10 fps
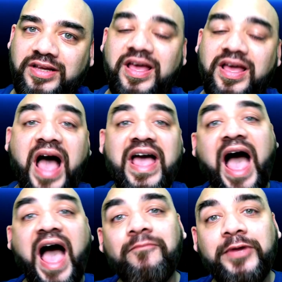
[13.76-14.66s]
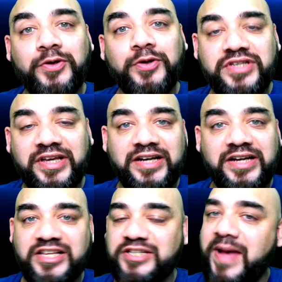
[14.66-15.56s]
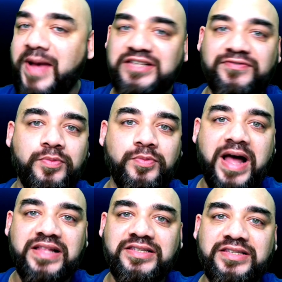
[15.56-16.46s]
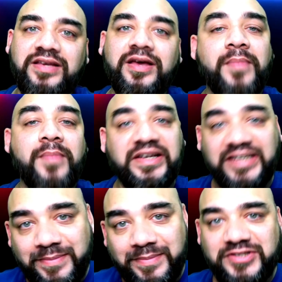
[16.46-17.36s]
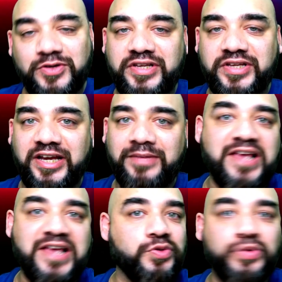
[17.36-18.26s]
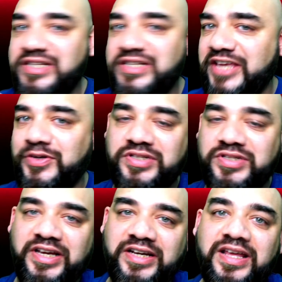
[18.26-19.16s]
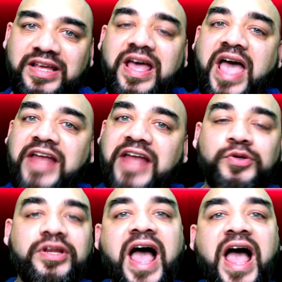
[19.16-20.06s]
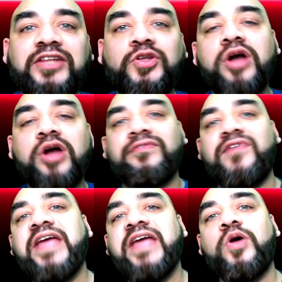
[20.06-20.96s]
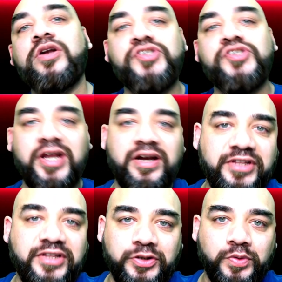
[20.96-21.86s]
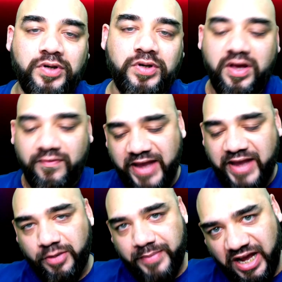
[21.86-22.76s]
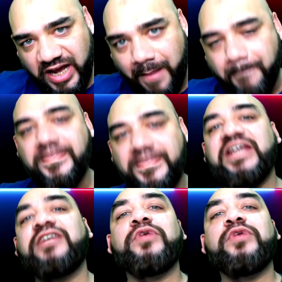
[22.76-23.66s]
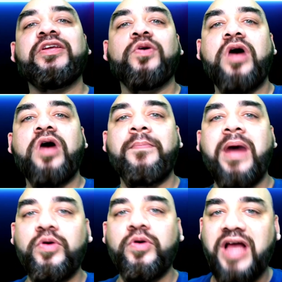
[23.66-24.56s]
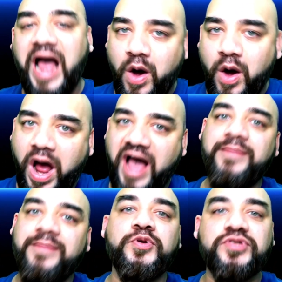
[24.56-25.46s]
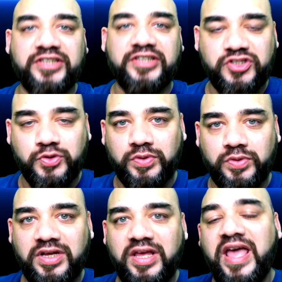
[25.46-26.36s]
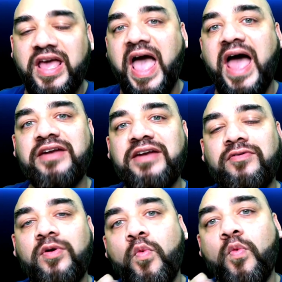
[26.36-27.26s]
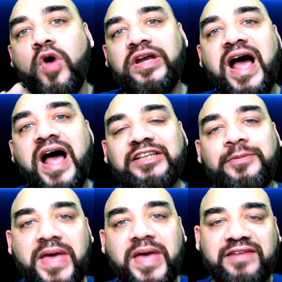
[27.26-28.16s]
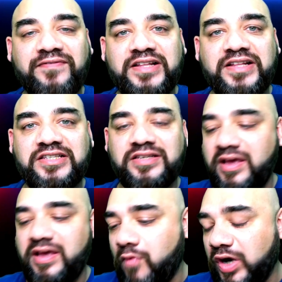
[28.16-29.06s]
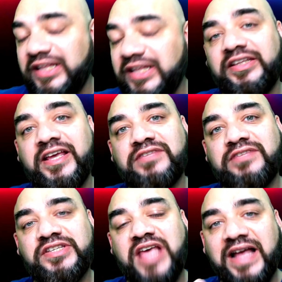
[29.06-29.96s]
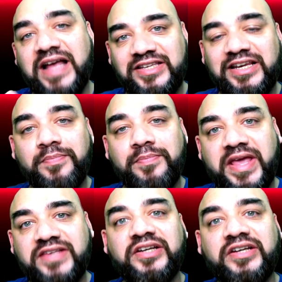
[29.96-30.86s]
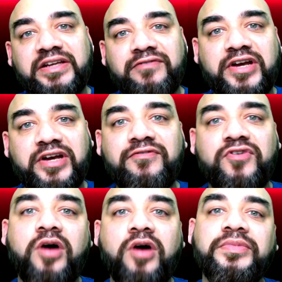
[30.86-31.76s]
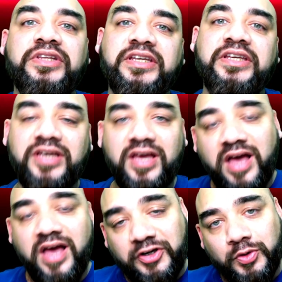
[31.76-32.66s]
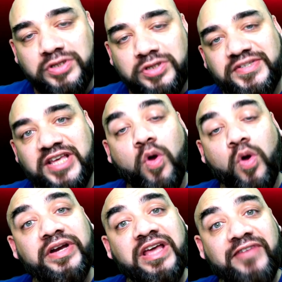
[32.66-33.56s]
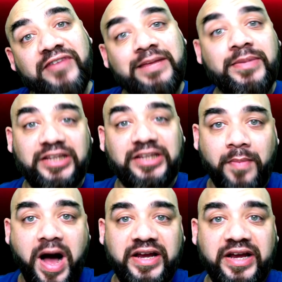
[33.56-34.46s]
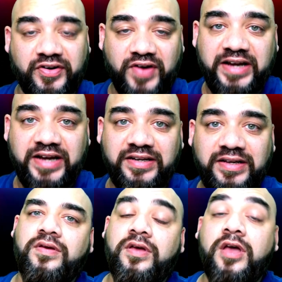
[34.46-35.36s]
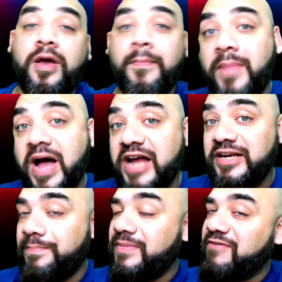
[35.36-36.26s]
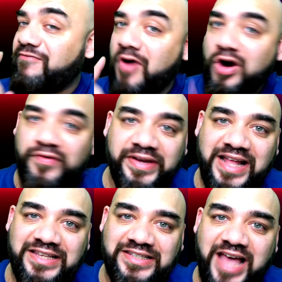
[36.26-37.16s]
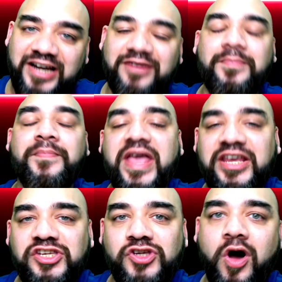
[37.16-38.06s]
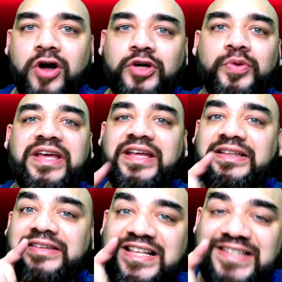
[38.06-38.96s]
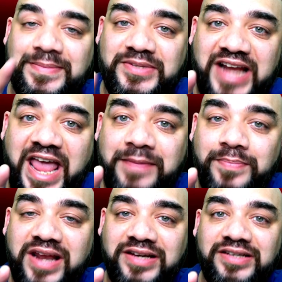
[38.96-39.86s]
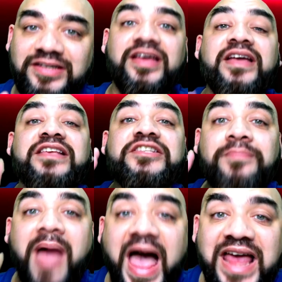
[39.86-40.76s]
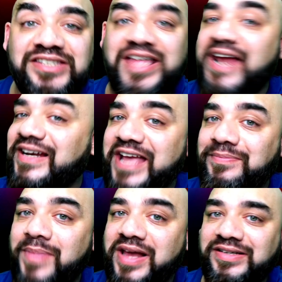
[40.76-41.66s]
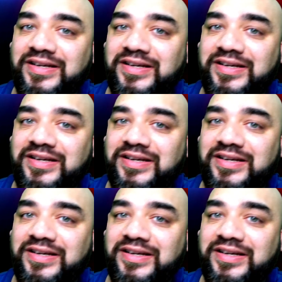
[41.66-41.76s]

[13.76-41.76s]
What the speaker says: I have been using it since past few months. My team is using it, my students are using it, and today I thought why not share it with you? Why not make a complete video about how I am using this tool and what are the benefits, what are the things which actually makes it different from the tools which are already available in the market, right? But before we get started, make sure to hit that subscribe button, smash that like button,